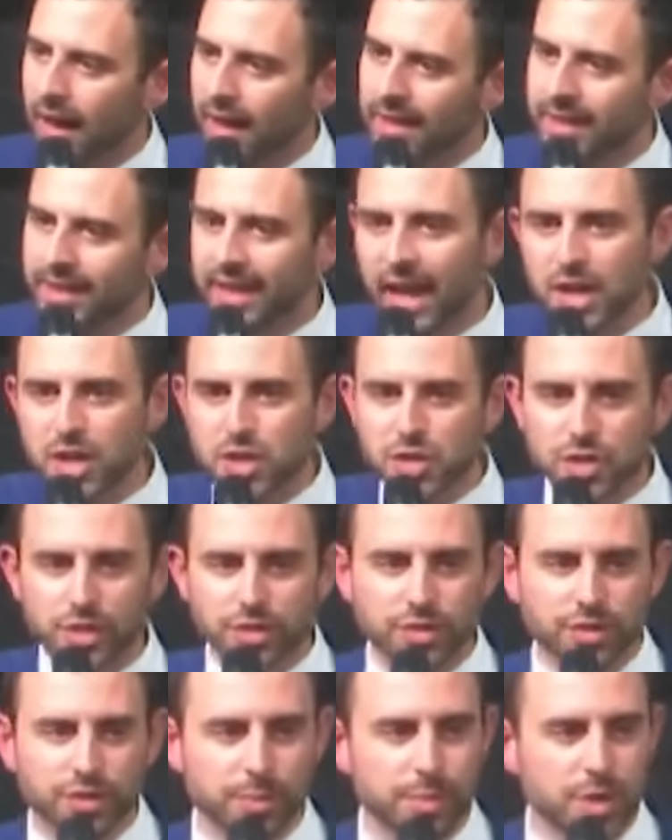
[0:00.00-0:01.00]

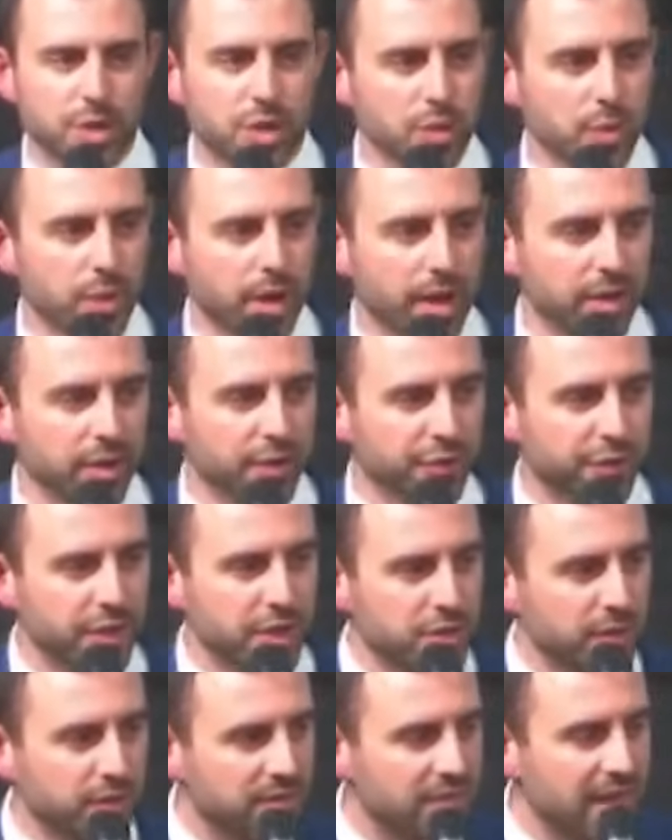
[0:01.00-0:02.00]
Allegations from UN
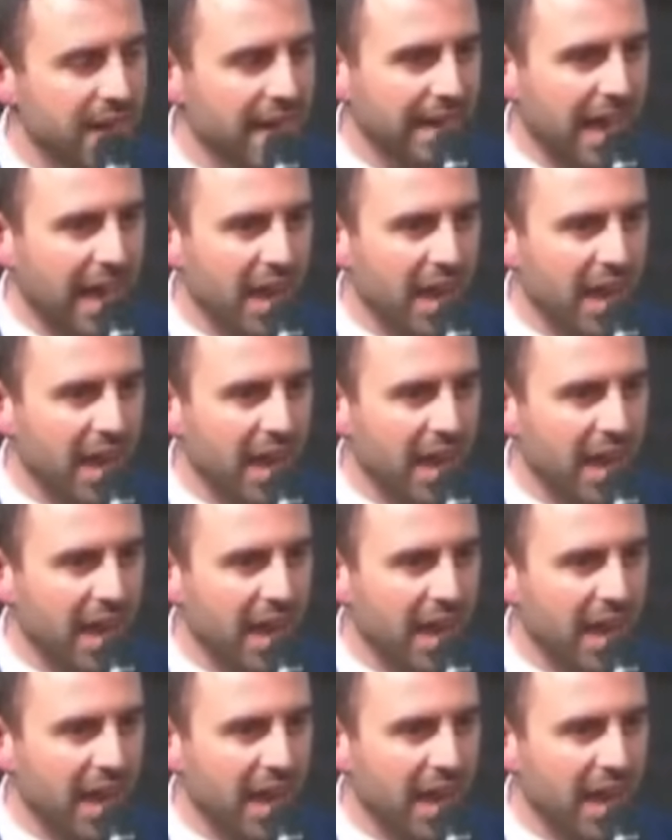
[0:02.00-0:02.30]
officials that